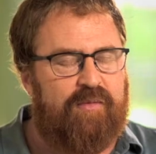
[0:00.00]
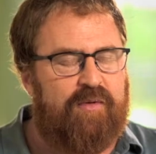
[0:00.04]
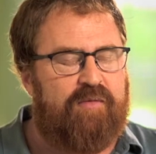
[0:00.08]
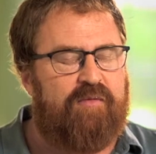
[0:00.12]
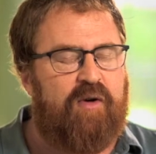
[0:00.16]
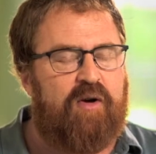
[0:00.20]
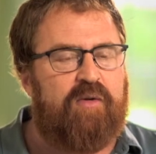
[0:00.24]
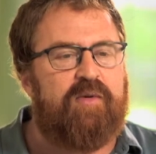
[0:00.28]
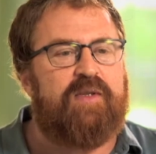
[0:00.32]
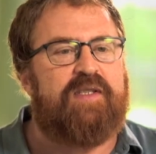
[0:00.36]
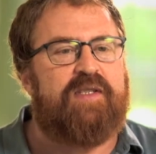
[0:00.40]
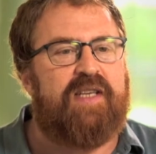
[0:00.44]

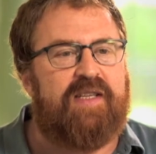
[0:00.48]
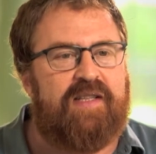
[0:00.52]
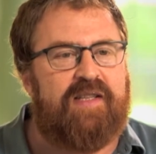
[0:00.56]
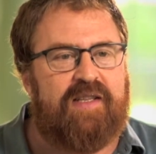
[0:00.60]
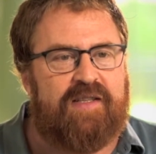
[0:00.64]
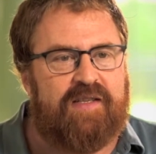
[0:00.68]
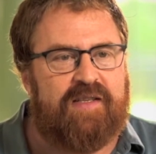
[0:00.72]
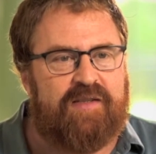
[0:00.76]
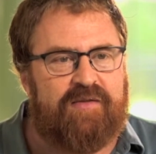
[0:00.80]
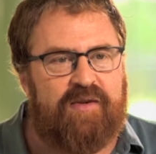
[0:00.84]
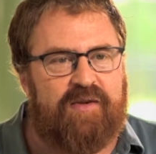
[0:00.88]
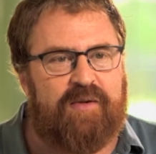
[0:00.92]
We've always said
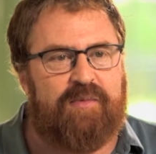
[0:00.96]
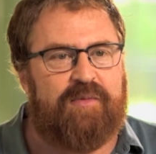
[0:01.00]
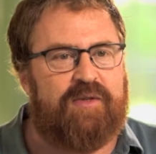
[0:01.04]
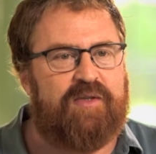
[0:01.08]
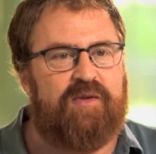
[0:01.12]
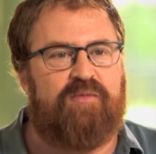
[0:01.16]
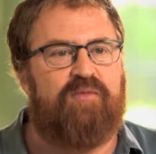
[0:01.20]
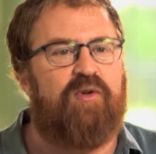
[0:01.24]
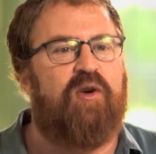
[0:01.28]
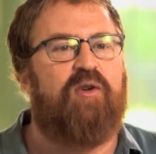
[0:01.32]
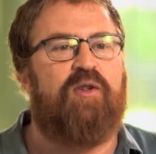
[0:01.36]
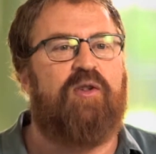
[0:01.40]
that this film is
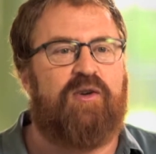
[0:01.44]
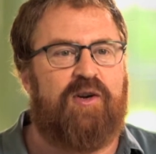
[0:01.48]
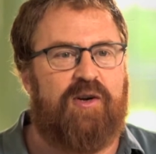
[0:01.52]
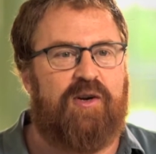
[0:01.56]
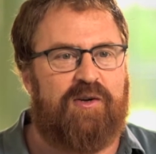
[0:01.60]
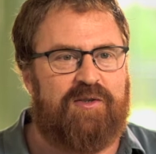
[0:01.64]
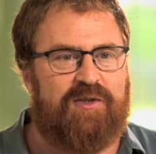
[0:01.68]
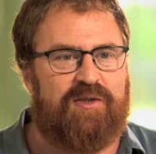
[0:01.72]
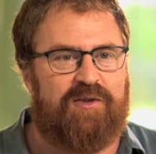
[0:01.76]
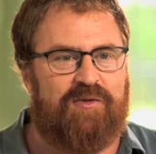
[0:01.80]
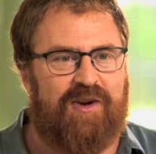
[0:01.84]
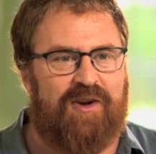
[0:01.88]
a roller
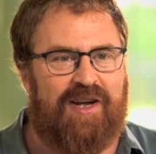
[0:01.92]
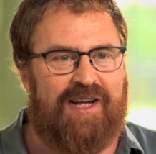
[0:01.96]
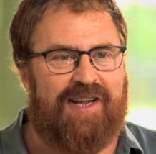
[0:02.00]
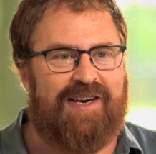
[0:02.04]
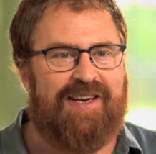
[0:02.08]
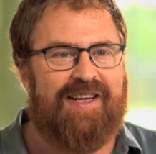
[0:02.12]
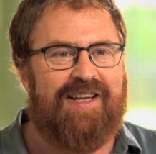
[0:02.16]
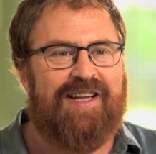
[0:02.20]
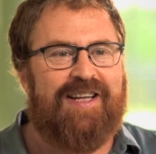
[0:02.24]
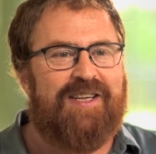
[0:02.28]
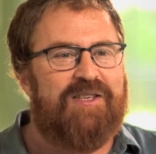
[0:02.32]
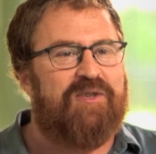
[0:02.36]
coaster ride.
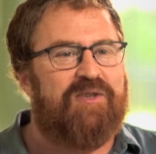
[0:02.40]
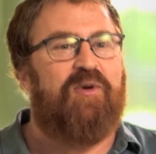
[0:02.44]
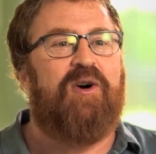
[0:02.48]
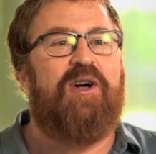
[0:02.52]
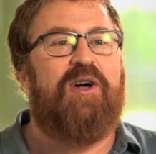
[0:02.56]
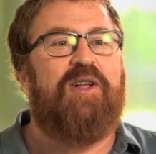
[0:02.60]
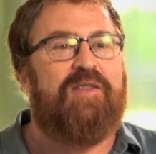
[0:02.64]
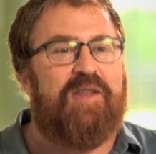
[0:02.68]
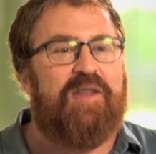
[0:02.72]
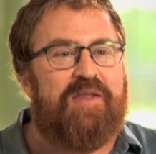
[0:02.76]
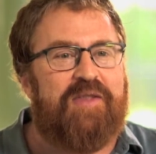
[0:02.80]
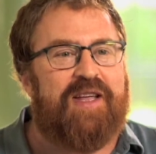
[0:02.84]
So
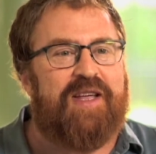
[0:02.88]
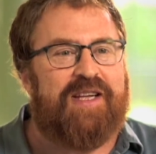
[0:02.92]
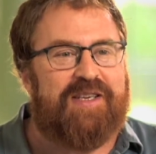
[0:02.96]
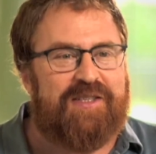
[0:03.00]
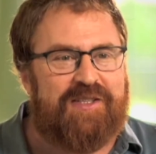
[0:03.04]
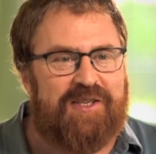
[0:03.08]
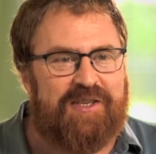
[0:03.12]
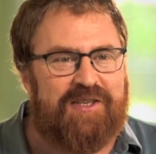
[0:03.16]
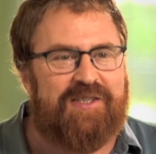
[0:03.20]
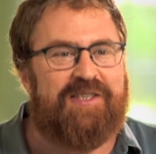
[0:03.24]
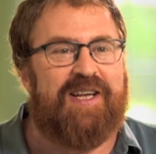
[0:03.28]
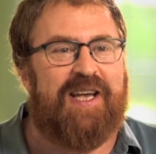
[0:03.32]
all the
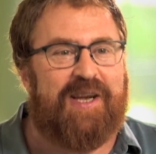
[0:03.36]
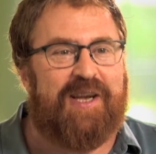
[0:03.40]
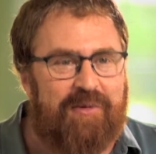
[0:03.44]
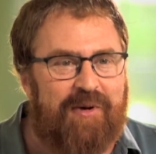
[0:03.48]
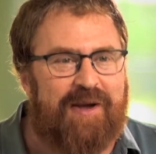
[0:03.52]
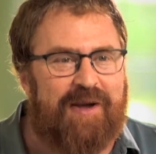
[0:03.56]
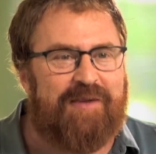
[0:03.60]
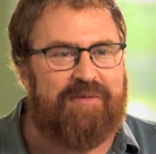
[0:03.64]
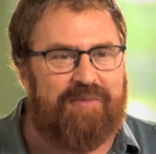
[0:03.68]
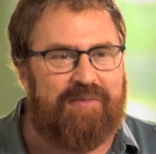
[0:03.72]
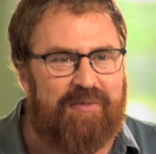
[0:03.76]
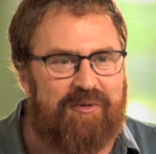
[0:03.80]
things that you take
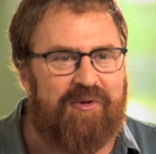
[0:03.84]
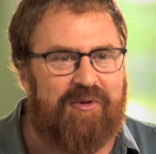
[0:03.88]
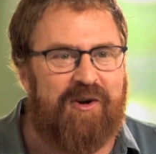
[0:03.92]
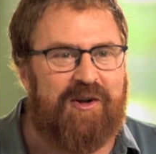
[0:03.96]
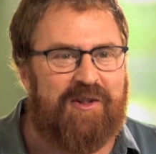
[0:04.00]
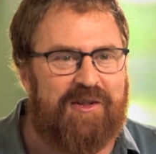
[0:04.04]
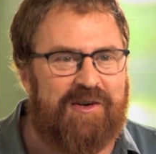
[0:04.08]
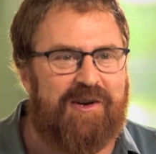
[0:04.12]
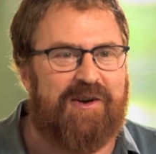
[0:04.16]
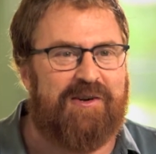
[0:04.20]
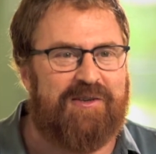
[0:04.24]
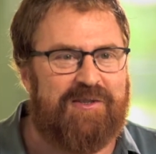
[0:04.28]
away from a
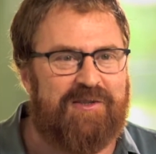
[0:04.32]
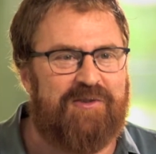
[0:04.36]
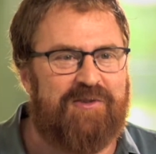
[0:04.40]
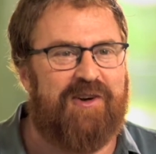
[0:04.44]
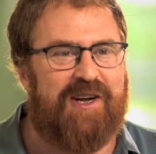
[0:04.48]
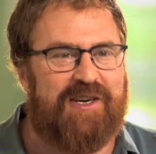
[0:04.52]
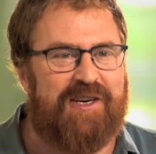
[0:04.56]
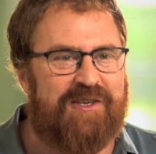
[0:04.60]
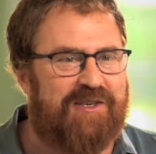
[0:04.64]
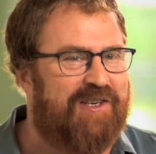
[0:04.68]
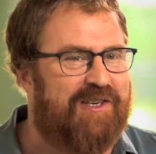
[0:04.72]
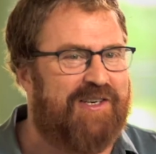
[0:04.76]
roller coaster
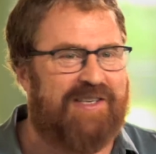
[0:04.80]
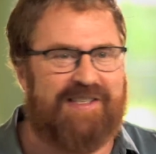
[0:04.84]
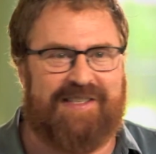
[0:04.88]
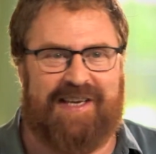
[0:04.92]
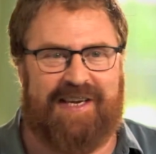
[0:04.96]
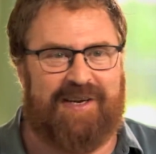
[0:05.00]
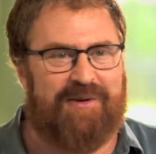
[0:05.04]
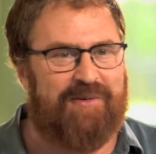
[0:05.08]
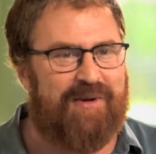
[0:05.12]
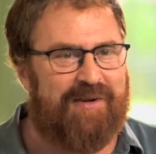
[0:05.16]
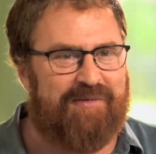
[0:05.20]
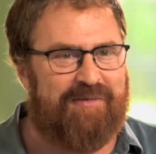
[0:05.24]
ride, you're going to
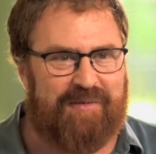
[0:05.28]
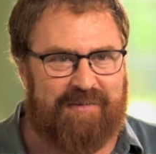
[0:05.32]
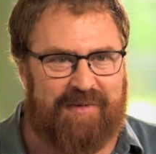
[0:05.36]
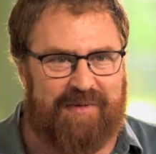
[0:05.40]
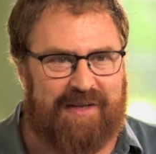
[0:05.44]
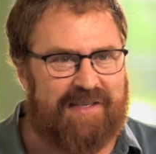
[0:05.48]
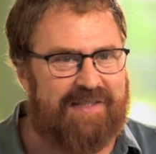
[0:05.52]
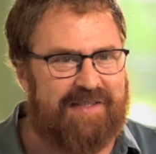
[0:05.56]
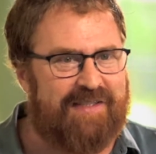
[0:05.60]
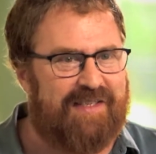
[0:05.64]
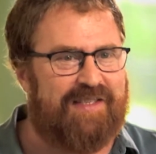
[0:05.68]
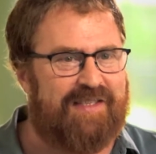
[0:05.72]
take away from
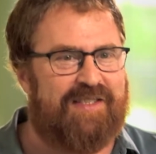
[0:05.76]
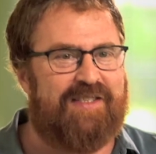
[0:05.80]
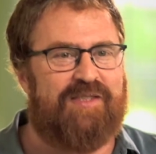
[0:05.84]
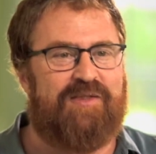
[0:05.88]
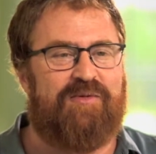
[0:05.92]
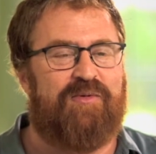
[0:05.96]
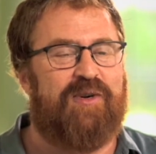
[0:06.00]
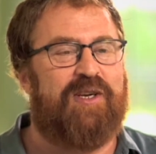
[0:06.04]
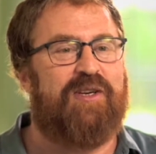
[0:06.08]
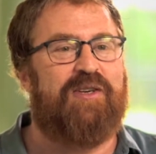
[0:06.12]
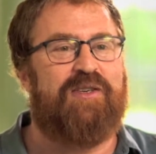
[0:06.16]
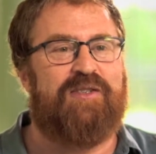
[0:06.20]
this. It's
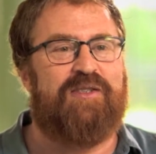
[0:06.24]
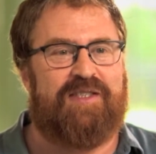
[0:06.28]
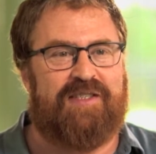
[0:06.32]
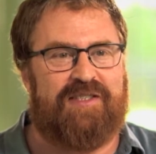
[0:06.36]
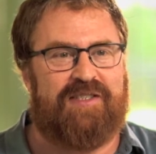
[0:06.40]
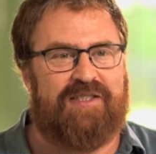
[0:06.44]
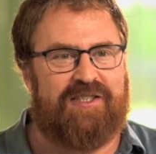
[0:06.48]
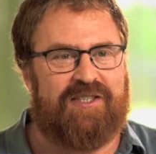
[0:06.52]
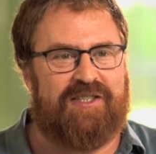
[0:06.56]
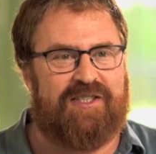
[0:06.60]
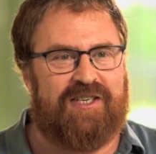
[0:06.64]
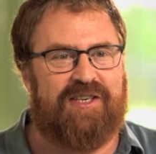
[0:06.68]
thrills
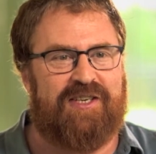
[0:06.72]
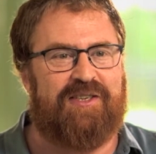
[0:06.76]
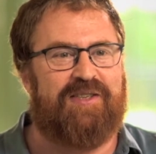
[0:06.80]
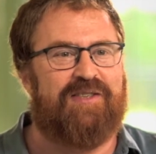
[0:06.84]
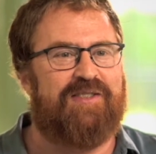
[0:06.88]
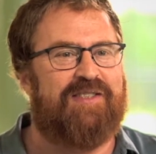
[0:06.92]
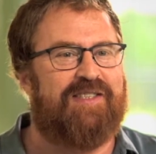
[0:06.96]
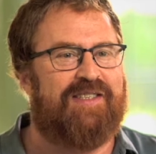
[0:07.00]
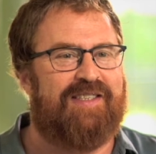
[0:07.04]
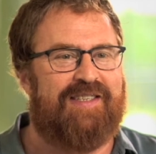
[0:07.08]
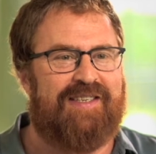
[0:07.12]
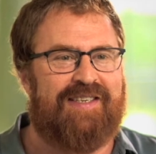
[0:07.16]
and
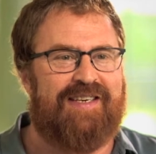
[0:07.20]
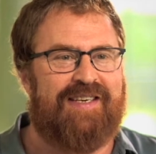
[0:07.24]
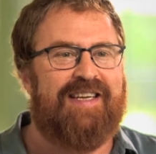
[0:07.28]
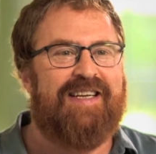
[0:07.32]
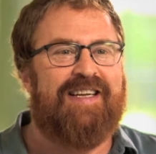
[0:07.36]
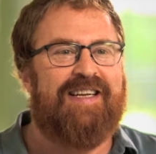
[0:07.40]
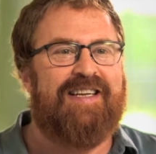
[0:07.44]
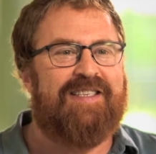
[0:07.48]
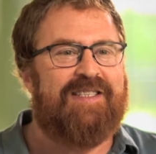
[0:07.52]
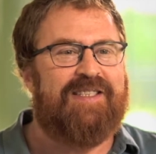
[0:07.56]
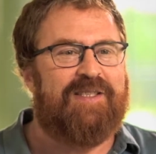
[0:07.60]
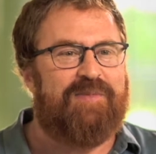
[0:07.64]
chills and
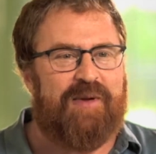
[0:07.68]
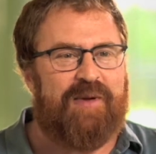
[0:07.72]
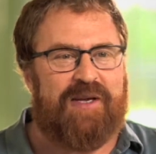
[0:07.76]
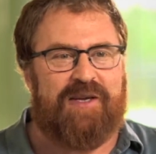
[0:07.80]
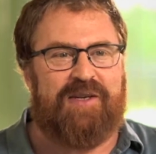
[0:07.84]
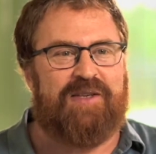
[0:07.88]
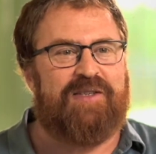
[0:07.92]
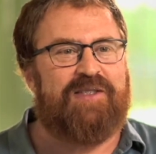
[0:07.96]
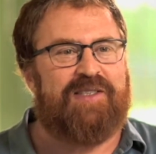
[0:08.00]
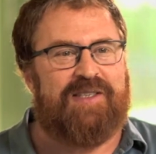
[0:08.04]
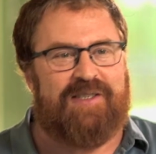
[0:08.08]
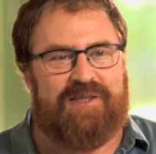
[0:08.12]

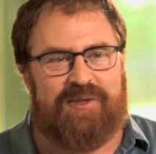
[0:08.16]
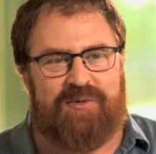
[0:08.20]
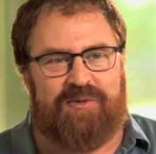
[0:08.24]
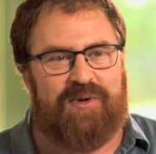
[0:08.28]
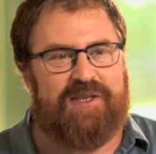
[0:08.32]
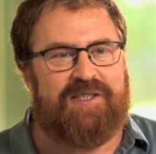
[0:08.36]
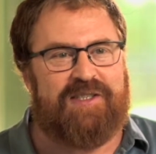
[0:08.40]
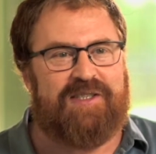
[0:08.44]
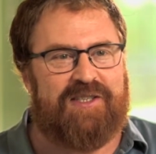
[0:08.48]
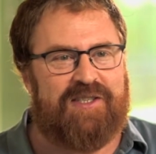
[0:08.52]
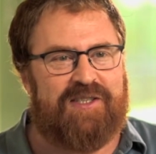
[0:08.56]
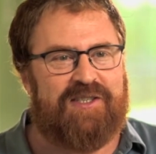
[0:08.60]
spills and
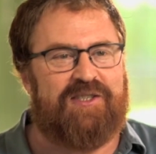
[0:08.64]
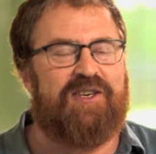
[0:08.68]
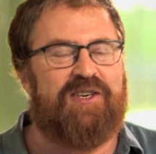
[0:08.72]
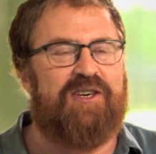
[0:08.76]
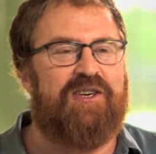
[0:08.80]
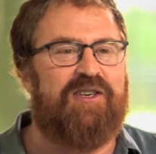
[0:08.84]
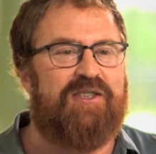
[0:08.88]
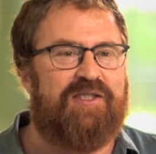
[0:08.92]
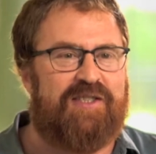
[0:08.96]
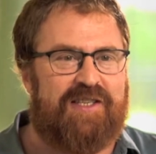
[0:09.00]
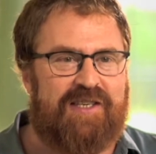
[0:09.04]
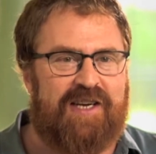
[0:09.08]
twists and
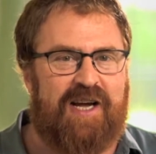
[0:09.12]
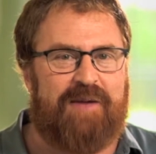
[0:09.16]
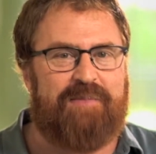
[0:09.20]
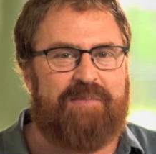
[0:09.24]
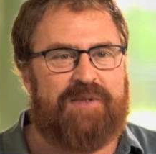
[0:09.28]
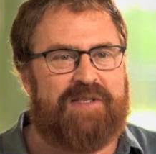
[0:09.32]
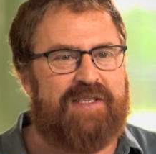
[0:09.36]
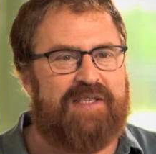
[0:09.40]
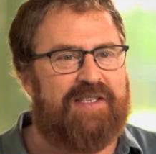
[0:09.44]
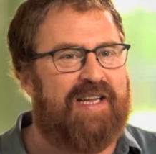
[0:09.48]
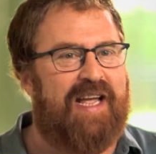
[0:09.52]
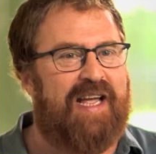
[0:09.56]
turns and
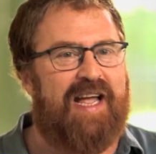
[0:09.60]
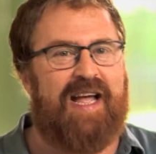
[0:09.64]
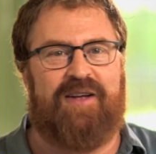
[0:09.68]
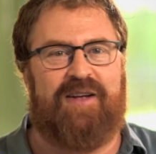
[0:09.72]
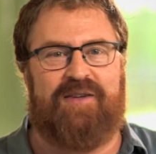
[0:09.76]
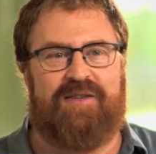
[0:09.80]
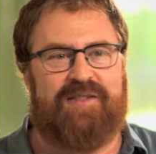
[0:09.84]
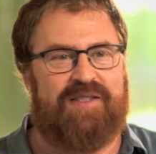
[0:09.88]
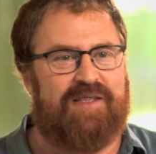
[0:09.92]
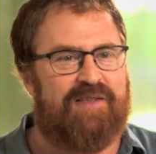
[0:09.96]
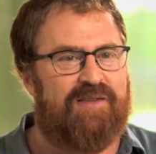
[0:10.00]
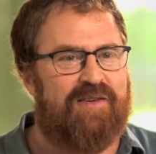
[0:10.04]
ups and
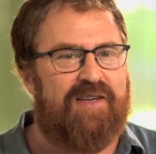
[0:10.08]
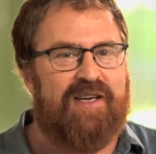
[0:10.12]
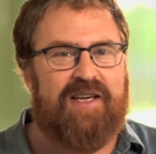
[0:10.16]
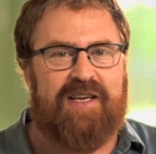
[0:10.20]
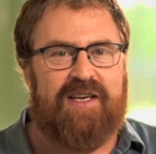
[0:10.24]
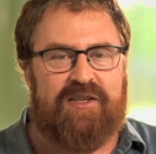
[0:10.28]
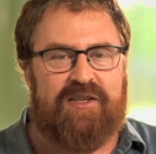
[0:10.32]
downs and